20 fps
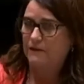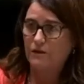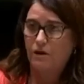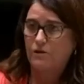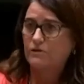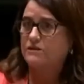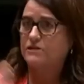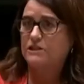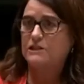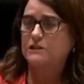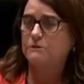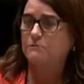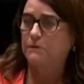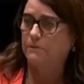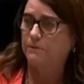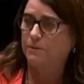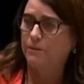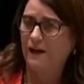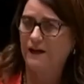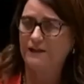No system
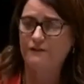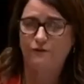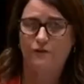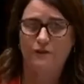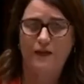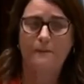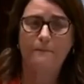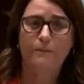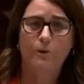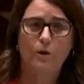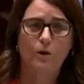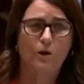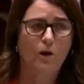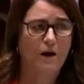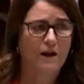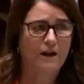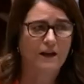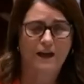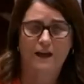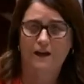in place for that poor
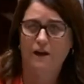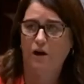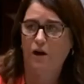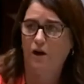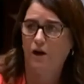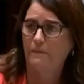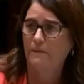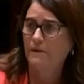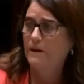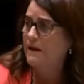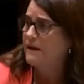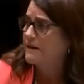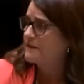guy to get home,